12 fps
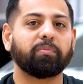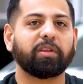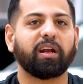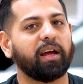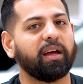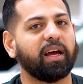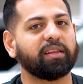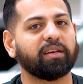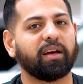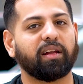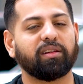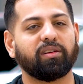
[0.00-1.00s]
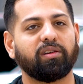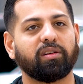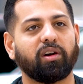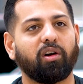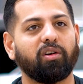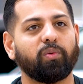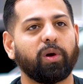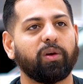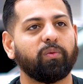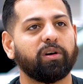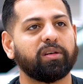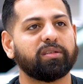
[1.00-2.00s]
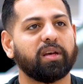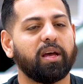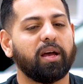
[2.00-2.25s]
tip that I had to kind of learn the hard way was,